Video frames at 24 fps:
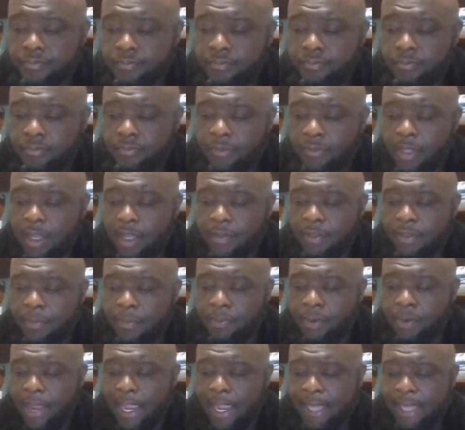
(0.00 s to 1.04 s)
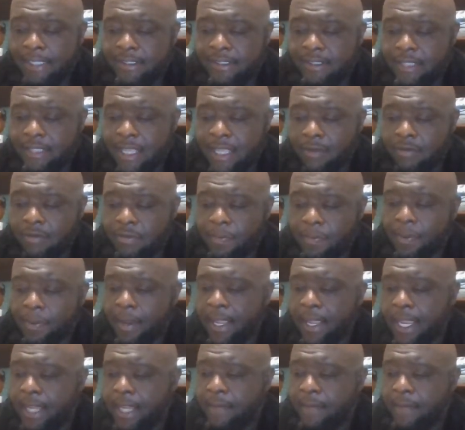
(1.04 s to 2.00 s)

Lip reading: of the price that was paid.